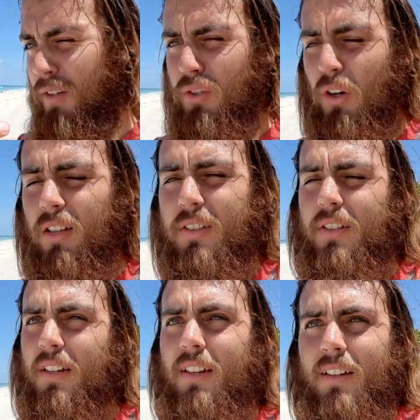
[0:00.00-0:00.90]

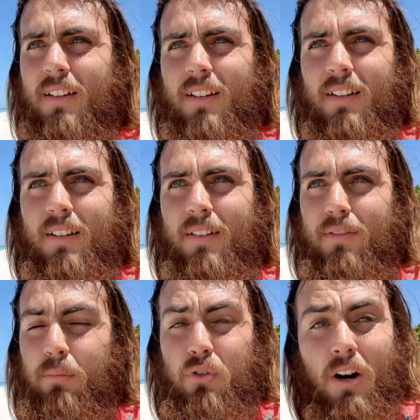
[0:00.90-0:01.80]
exhausted
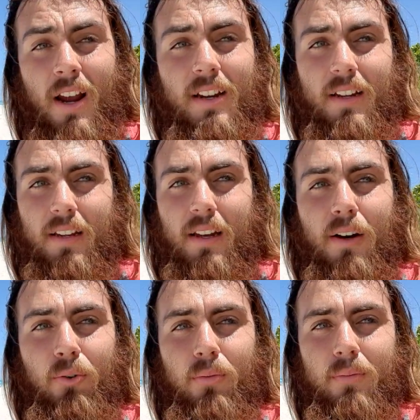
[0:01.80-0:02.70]
from trying to get
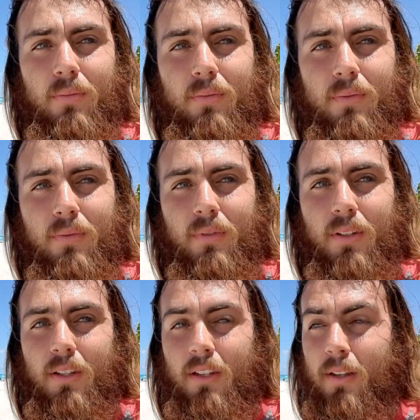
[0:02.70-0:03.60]
out,
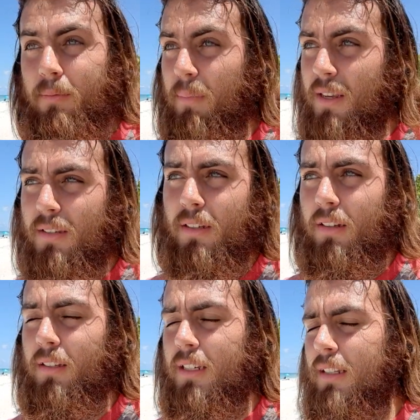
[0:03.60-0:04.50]
and that
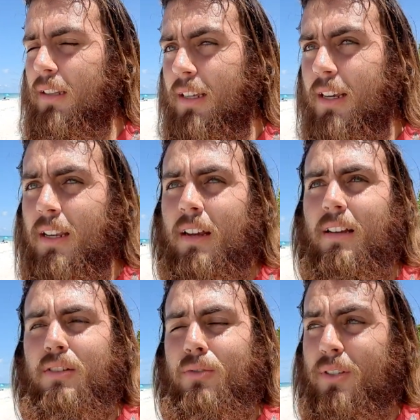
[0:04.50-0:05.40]
basically can lead
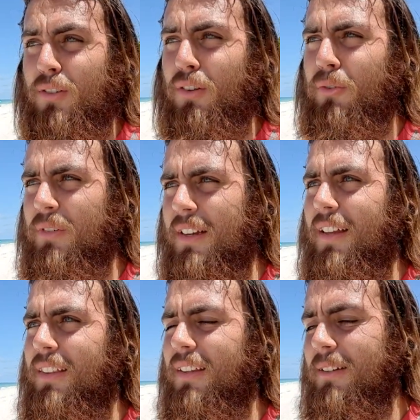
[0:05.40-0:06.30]
to a slow
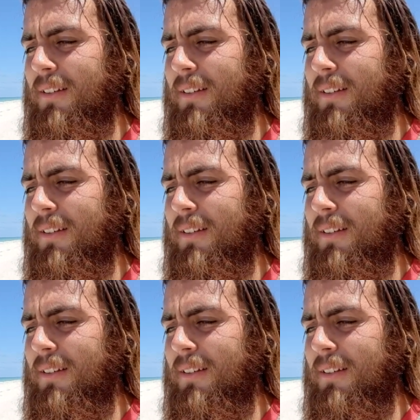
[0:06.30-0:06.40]
death.